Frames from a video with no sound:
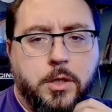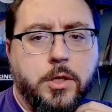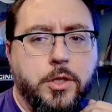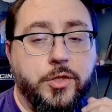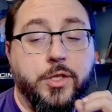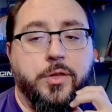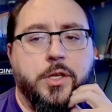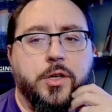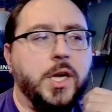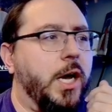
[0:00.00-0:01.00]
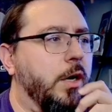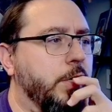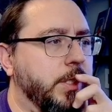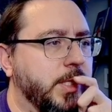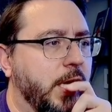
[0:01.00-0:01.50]
You still think your Kyle
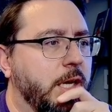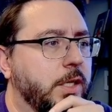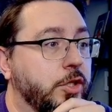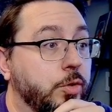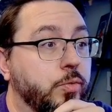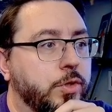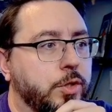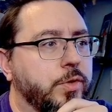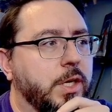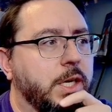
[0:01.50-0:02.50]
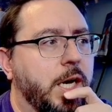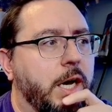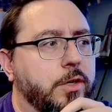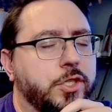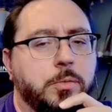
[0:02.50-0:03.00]
could tank? Do you think
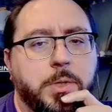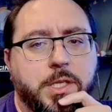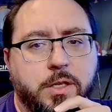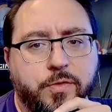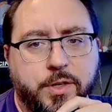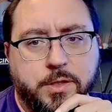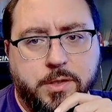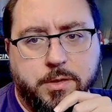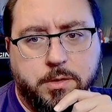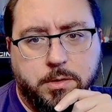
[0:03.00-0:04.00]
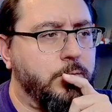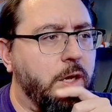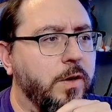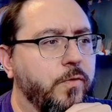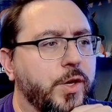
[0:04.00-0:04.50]
Kyle should be defense?
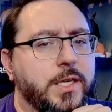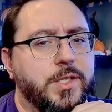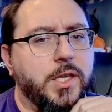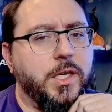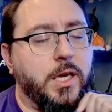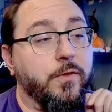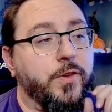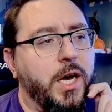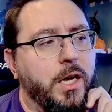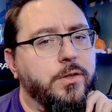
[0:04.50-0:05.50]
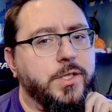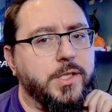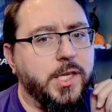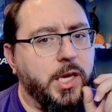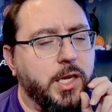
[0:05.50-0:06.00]
And if you guys think if Kyle's a
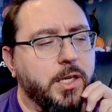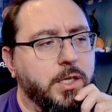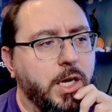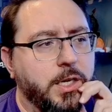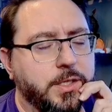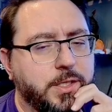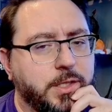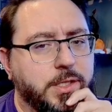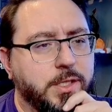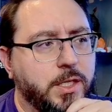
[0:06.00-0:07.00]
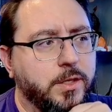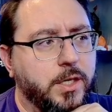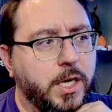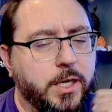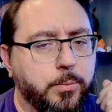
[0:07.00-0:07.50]
tank and not a CC, then
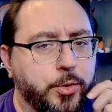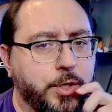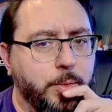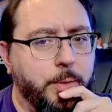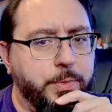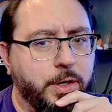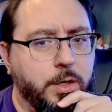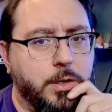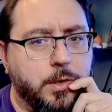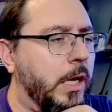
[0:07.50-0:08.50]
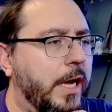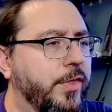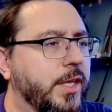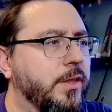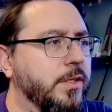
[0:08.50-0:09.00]
I can put him up there. I
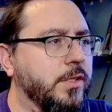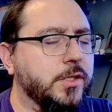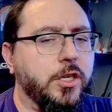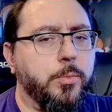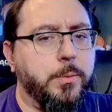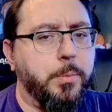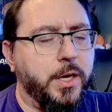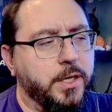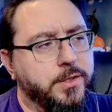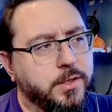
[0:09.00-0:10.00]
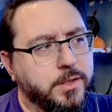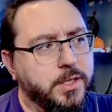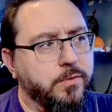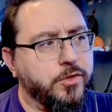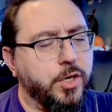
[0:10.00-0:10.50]
think this is going to be best
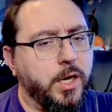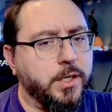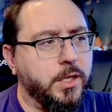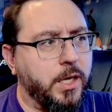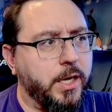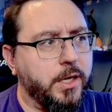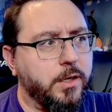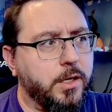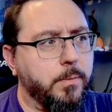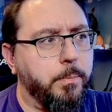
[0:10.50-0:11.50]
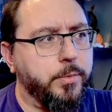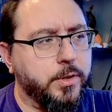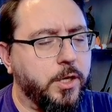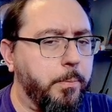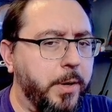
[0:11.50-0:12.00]
instead of trying to like
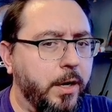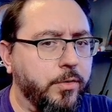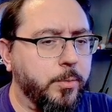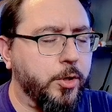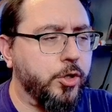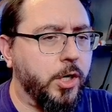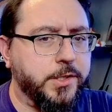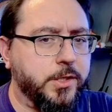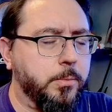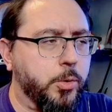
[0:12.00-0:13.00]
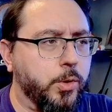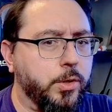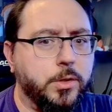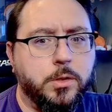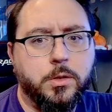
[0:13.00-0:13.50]
compare them across the board.